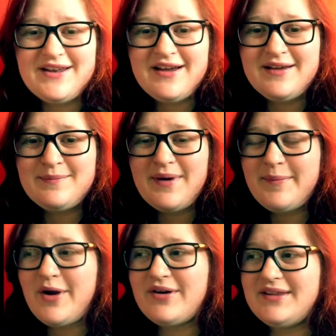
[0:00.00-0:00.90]
I'm
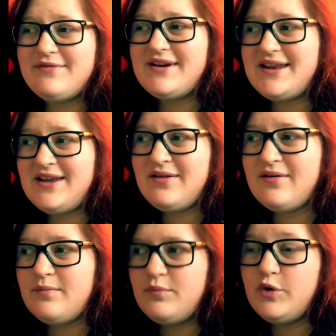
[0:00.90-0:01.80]
currently reading
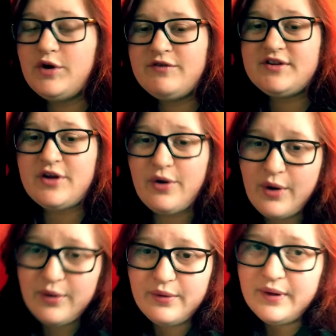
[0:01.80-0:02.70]
Moon Over
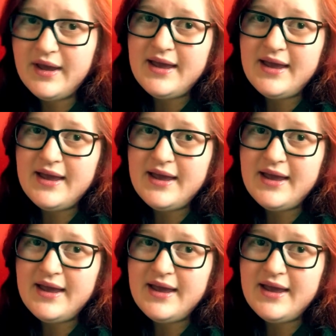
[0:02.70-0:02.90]
Soho